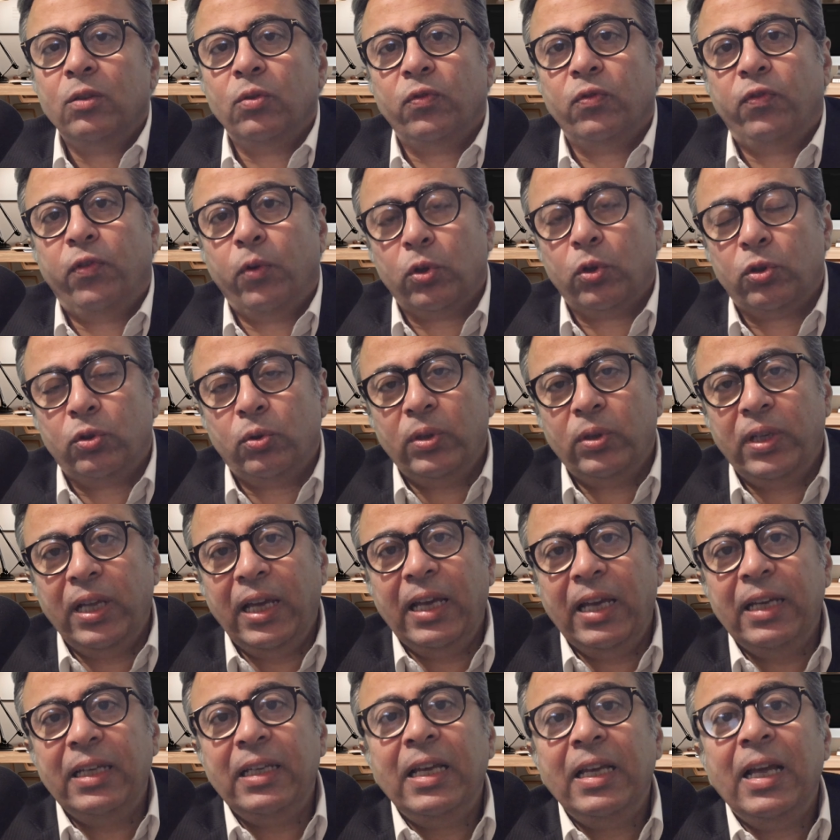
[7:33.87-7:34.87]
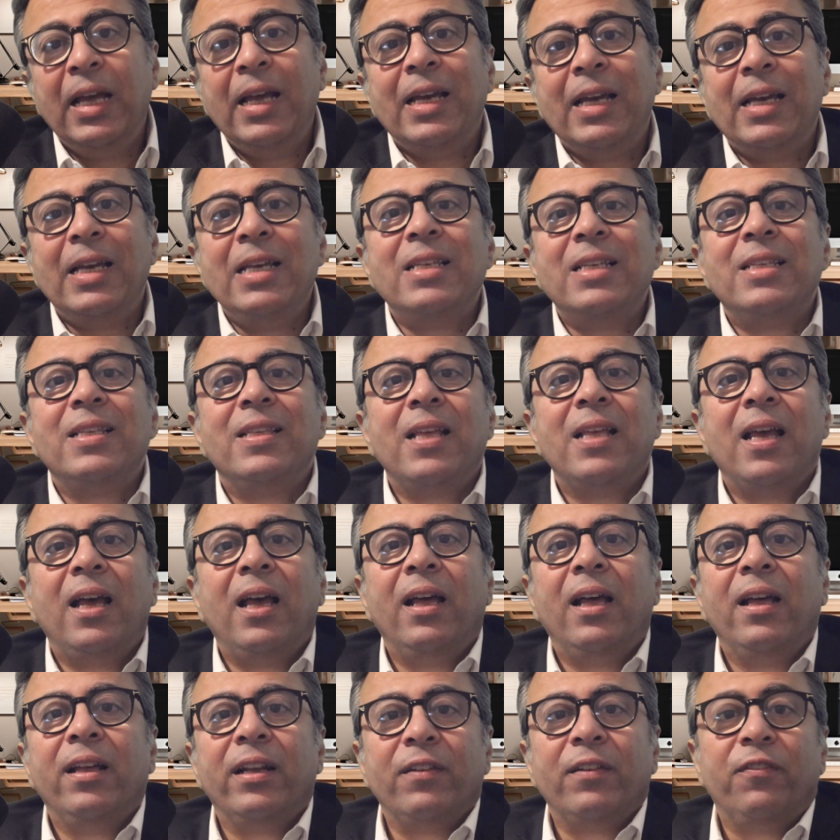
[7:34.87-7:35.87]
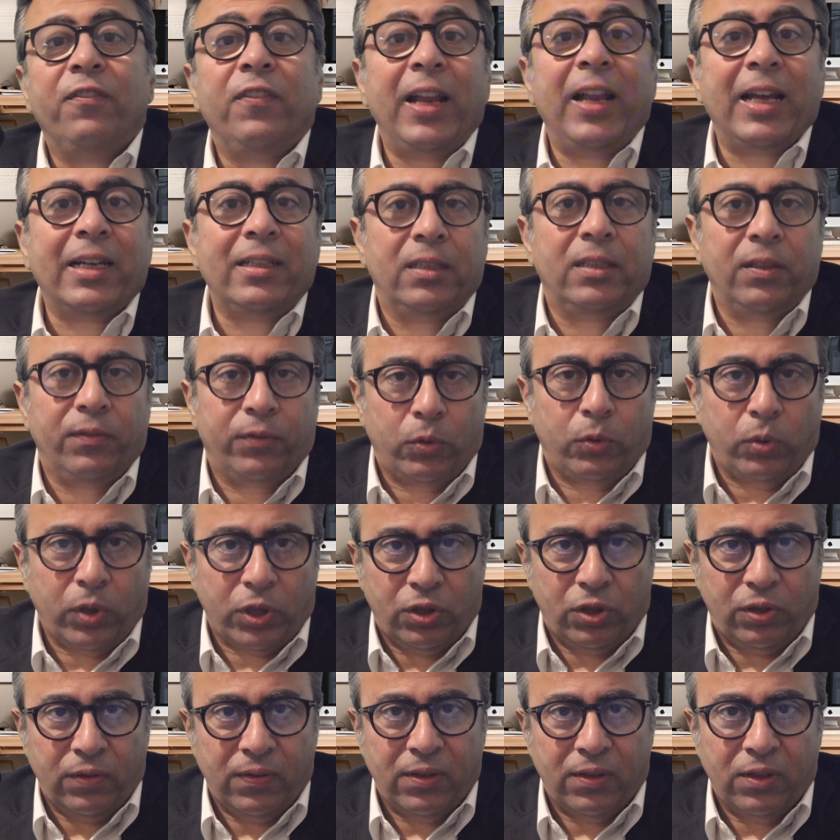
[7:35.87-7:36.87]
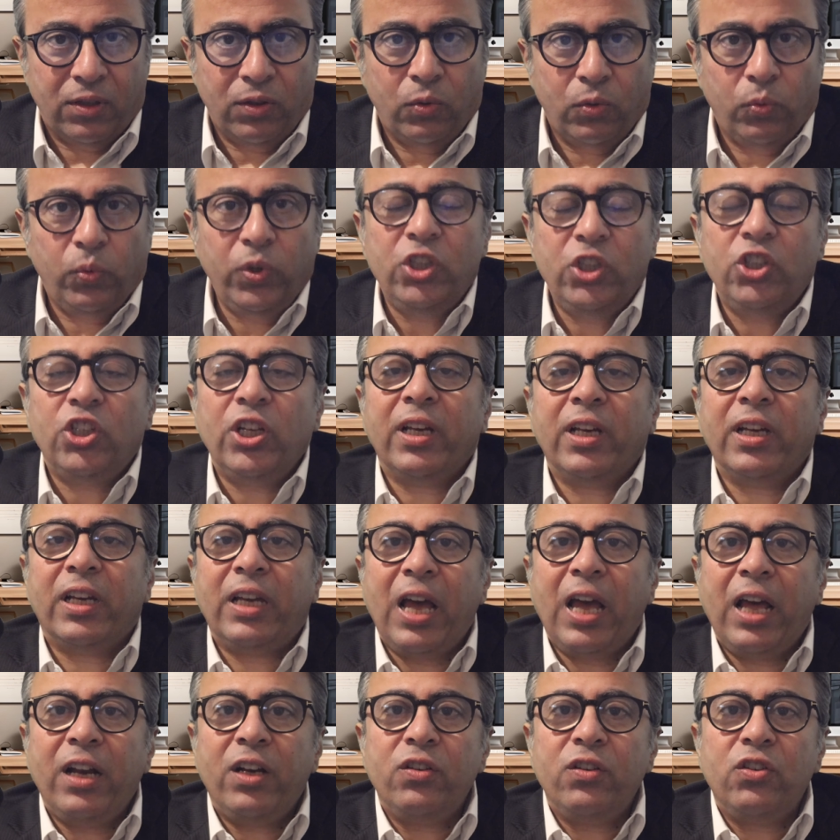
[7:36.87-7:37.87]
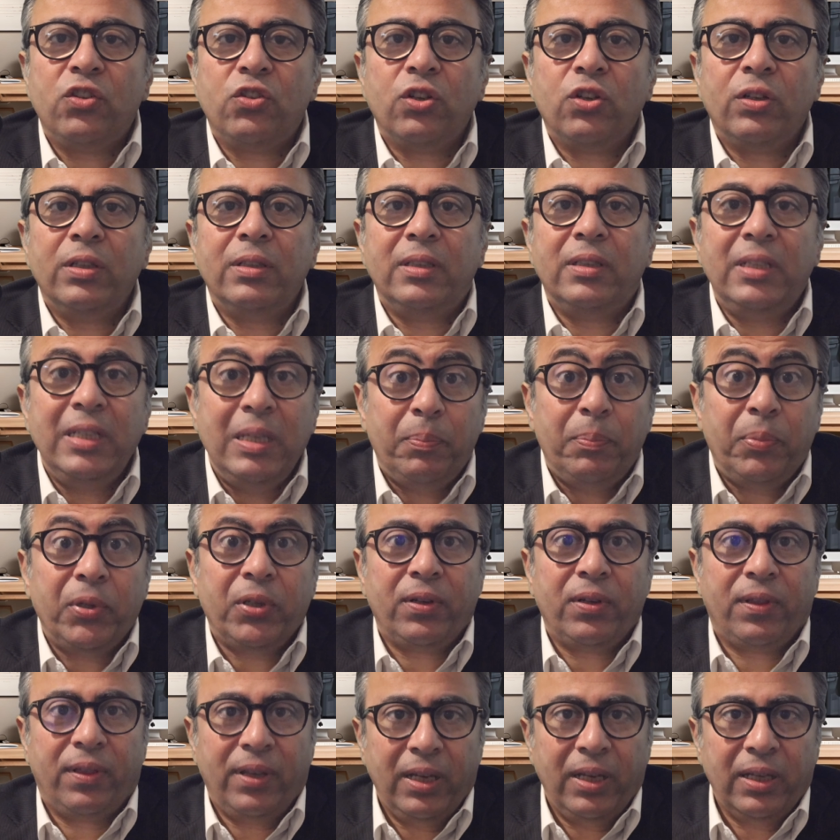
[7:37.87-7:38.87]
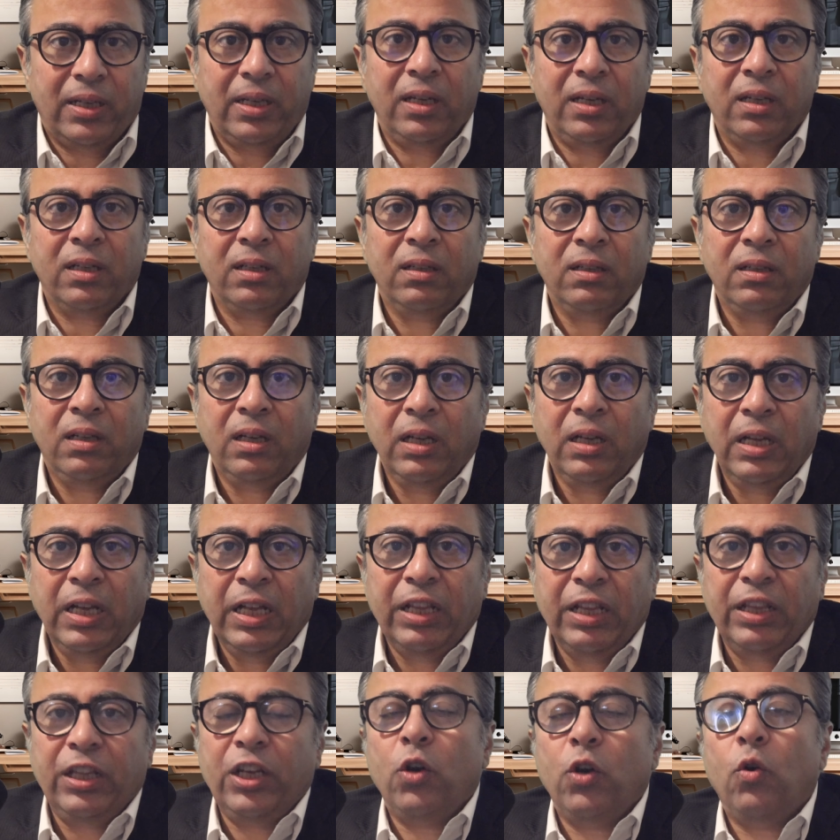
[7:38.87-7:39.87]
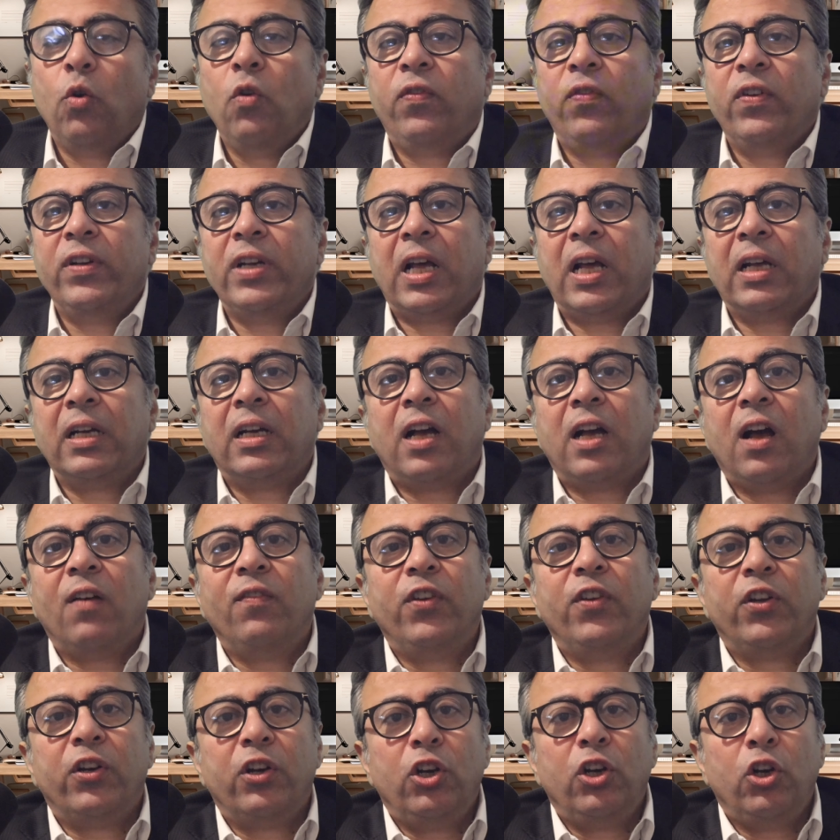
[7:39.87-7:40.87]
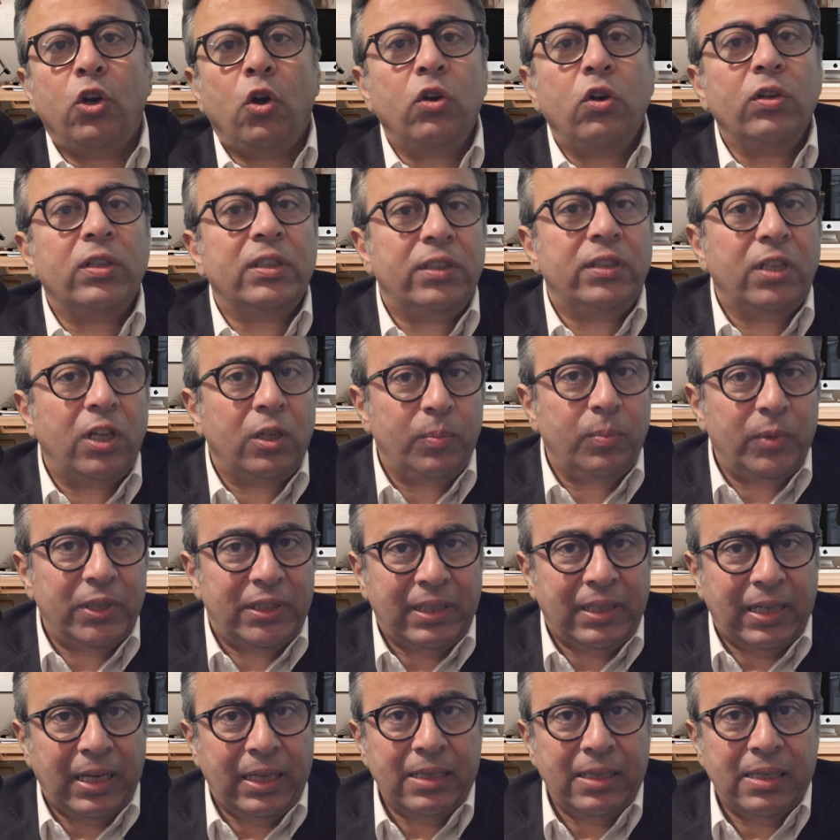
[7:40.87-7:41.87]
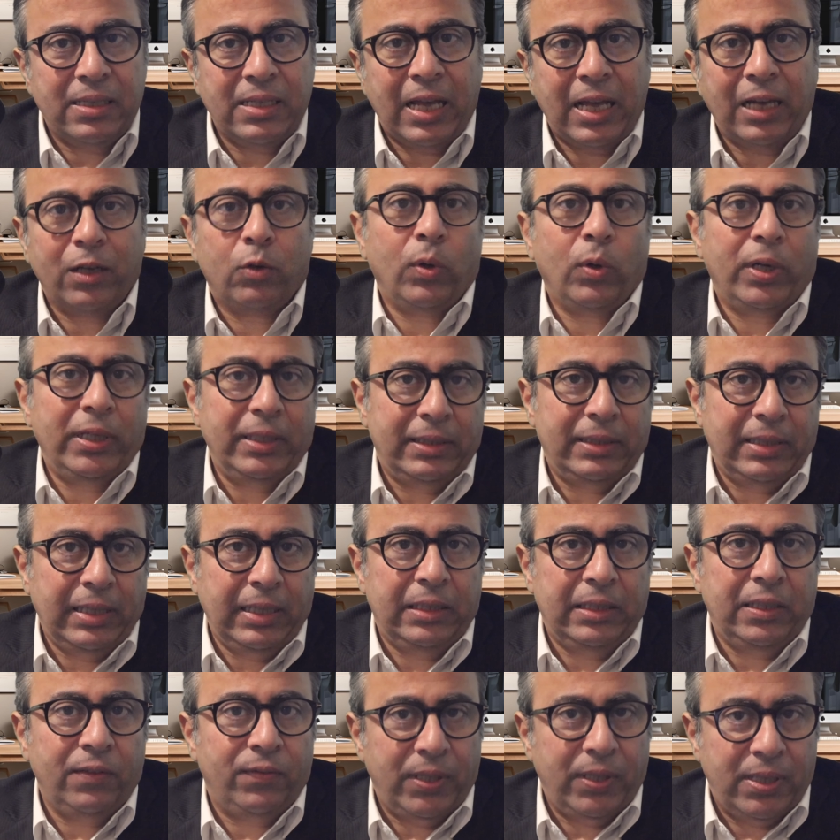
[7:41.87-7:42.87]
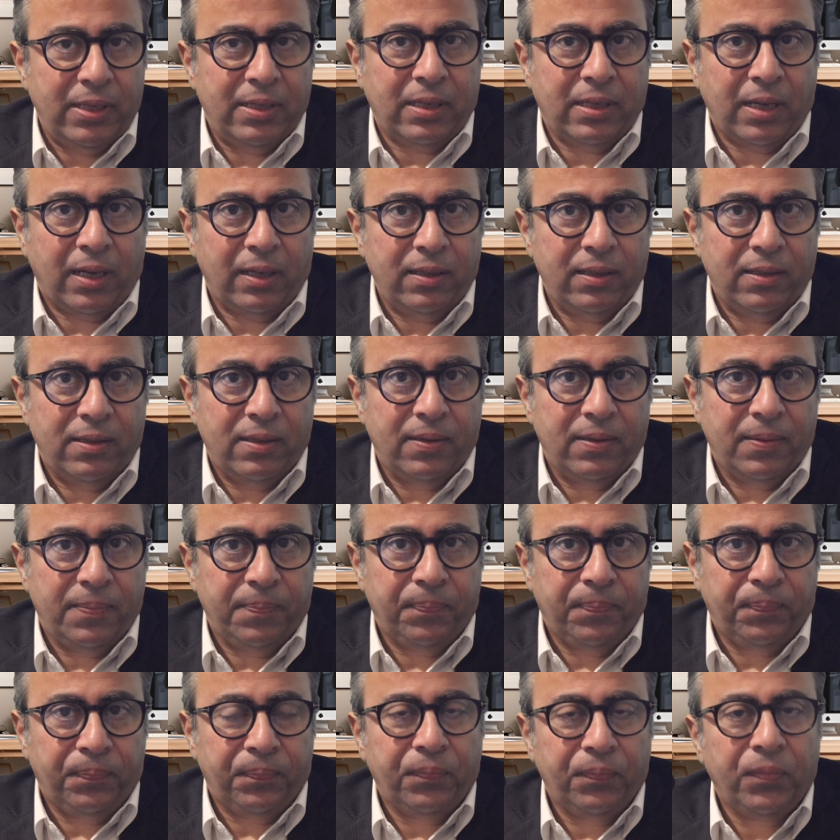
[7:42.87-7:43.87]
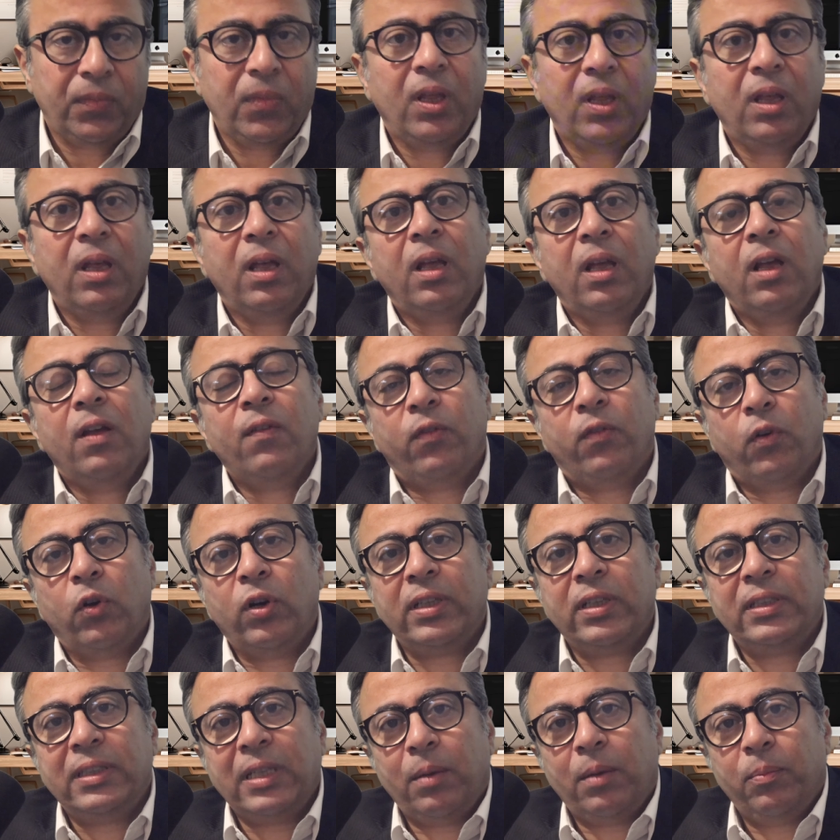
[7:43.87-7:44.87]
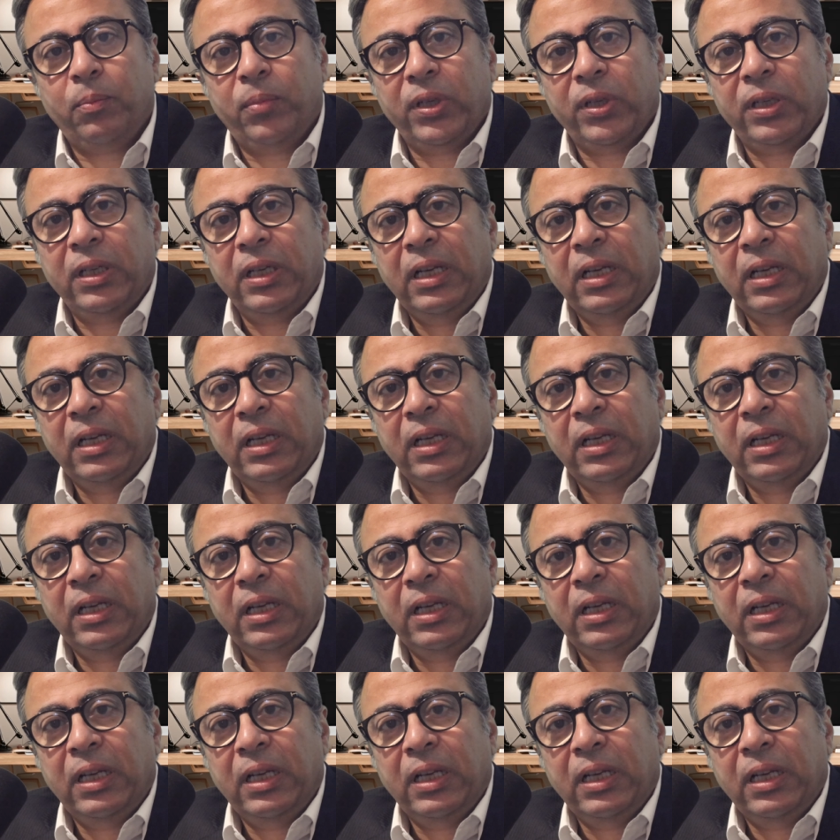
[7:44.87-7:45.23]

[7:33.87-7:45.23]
for today is the reflective questions, which encourage deeper thinking. They often uncover long-term trends and qualitative insights. For example,